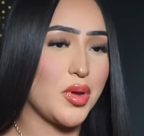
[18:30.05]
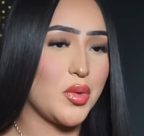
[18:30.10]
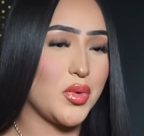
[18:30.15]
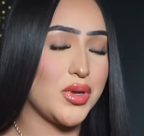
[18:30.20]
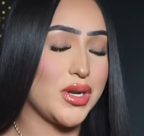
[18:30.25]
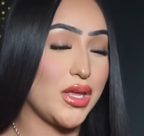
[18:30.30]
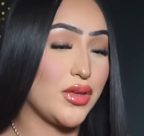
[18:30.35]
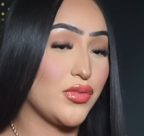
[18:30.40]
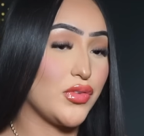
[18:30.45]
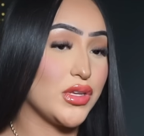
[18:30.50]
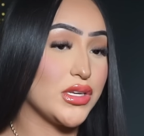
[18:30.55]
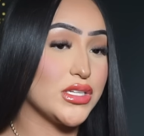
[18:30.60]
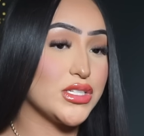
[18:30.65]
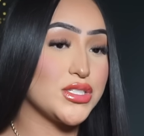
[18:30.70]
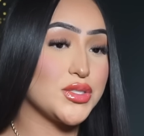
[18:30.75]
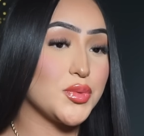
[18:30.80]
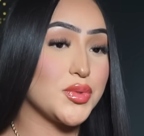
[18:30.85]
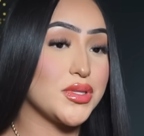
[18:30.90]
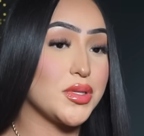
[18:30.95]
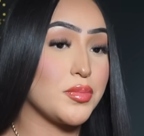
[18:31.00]
when I
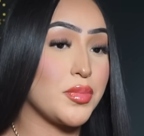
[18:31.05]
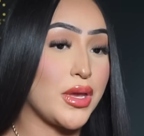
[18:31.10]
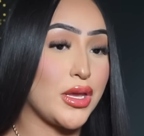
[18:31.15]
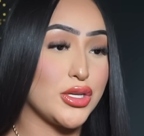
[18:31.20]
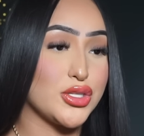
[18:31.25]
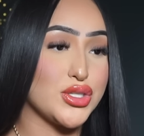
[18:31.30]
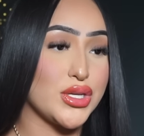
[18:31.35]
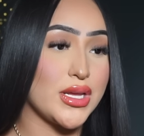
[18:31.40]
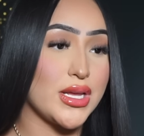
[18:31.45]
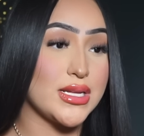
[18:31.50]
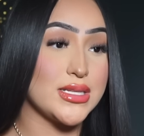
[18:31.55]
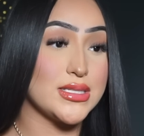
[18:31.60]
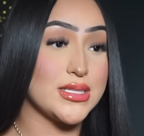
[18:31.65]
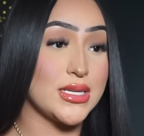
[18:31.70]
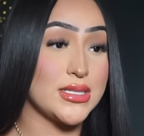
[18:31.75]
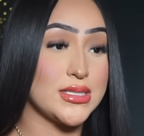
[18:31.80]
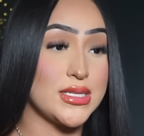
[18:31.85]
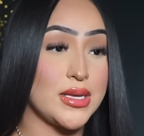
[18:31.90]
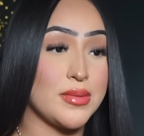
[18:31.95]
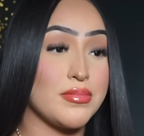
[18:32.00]
finished with the patient and
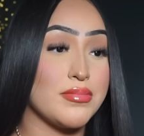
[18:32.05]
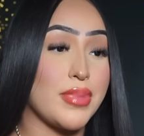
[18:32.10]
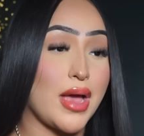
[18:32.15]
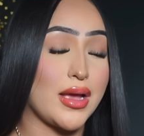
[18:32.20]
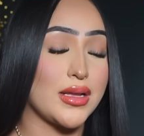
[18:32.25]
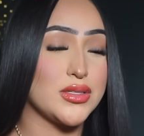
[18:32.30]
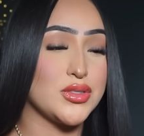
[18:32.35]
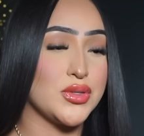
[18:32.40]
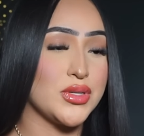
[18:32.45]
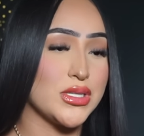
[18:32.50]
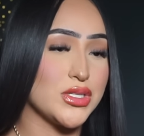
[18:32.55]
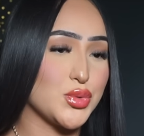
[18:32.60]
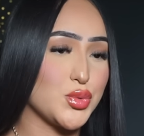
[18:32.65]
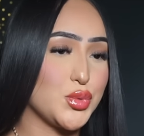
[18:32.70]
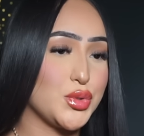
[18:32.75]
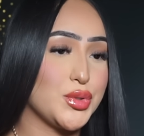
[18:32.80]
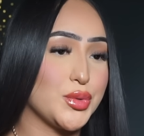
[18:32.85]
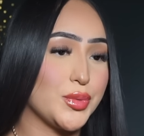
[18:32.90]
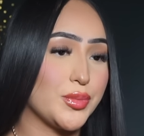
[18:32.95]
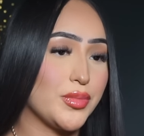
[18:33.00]
sent him back to his
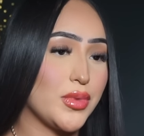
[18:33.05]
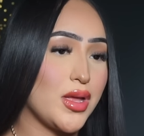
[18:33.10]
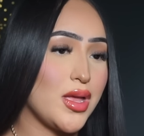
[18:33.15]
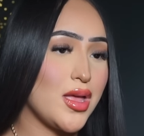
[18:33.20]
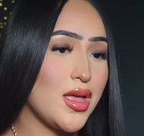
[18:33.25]
room.